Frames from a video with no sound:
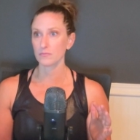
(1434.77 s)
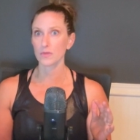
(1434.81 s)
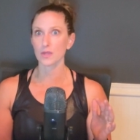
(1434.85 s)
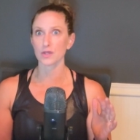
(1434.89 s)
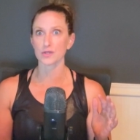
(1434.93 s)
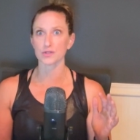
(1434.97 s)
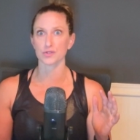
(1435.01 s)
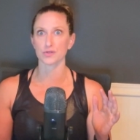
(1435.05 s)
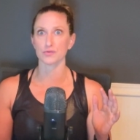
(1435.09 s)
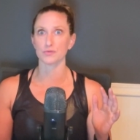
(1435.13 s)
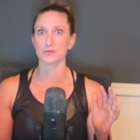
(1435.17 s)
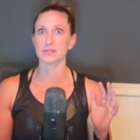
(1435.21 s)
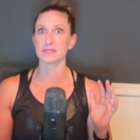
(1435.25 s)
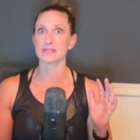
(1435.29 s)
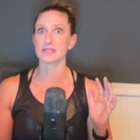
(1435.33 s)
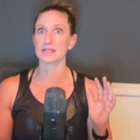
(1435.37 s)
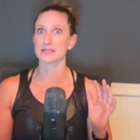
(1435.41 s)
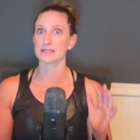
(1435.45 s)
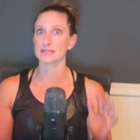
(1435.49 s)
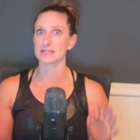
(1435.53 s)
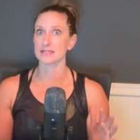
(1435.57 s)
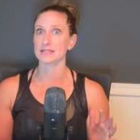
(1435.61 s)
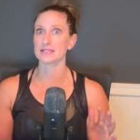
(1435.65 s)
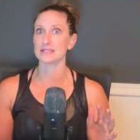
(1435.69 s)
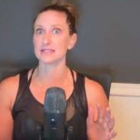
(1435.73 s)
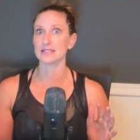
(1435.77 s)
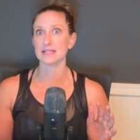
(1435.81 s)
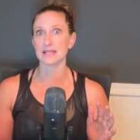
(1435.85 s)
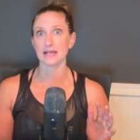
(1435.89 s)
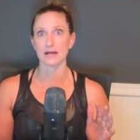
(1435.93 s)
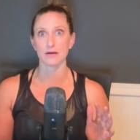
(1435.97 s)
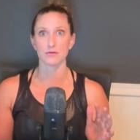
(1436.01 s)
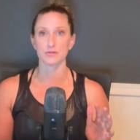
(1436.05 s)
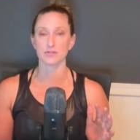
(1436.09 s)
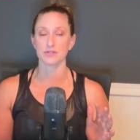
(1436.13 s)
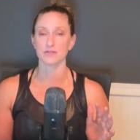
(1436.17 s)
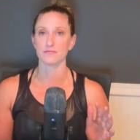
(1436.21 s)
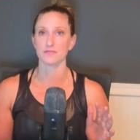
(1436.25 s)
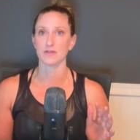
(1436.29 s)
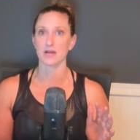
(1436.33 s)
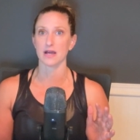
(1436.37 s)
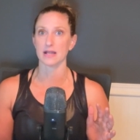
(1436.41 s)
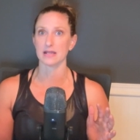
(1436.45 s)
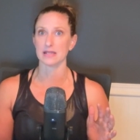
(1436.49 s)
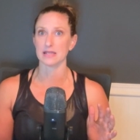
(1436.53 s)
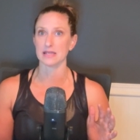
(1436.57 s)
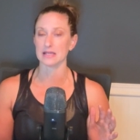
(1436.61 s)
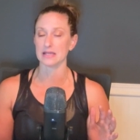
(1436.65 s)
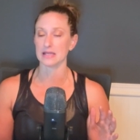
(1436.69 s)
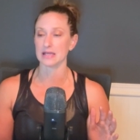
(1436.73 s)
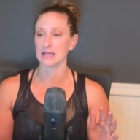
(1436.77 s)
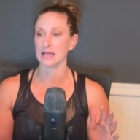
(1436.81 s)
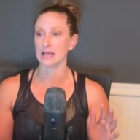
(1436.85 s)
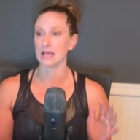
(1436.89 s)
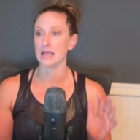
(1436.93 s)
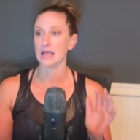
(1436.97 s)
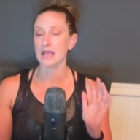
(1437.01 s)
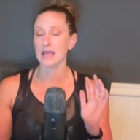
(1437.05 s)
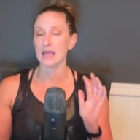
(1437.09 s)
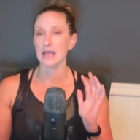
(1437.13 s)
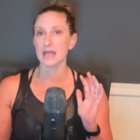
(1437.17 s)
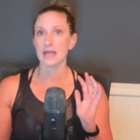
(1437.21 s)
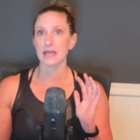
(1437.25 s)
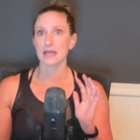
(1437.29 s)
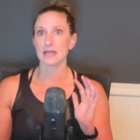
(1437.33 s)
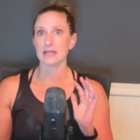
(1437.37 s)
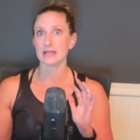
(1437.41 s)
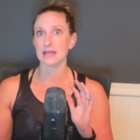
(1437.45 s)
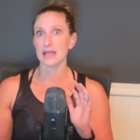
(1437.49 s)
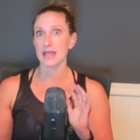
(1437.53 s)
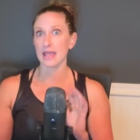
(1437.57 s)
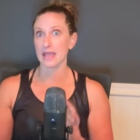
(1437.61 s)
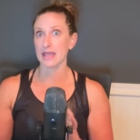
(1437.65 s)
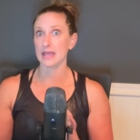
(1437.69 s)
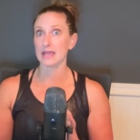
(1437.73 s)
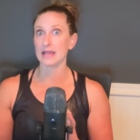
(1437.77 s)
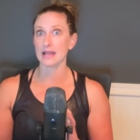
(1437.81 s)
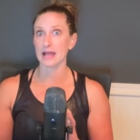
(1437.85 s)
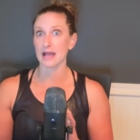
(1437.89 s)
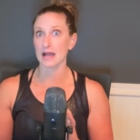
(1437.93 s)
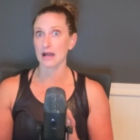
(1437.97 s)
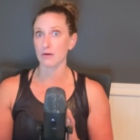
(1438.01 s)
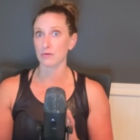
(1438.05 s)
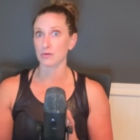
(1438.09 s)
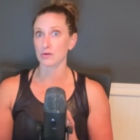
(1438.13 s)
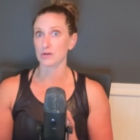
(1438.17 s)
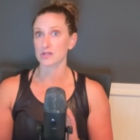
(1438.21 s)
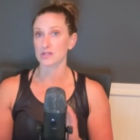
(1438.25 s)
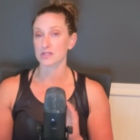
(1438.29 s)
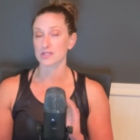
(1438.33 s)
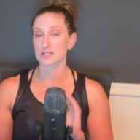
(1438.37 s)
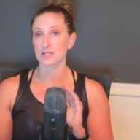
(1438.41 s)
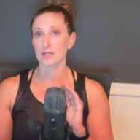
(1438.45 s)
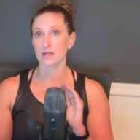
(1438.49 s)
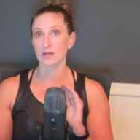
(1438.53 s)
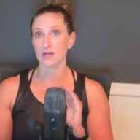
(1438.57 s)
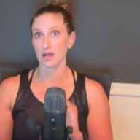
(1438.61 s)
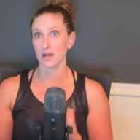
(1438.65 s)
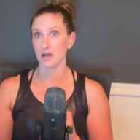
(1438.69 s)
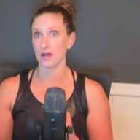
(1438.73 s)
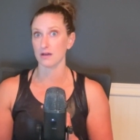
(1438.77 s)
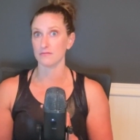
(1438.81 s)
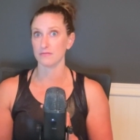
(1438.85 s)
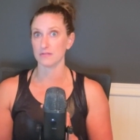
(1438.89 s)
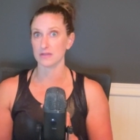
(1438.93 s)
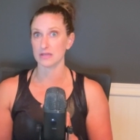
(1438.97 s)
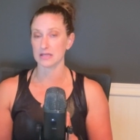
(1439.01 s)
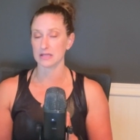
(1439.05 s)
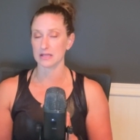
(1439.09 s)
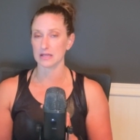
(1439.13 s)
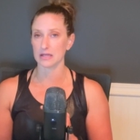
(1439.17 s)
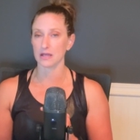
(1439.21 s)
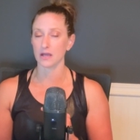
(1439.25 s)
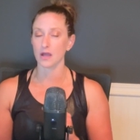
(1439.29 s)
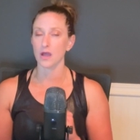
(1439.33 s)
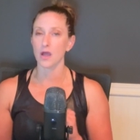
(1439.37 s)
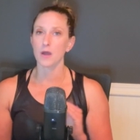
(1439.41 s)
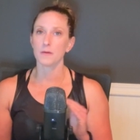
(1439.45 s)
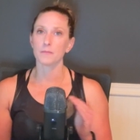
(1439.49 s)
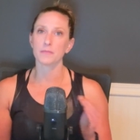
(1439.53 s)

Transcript: So it was 16 hours of not eating and eight hours of eating.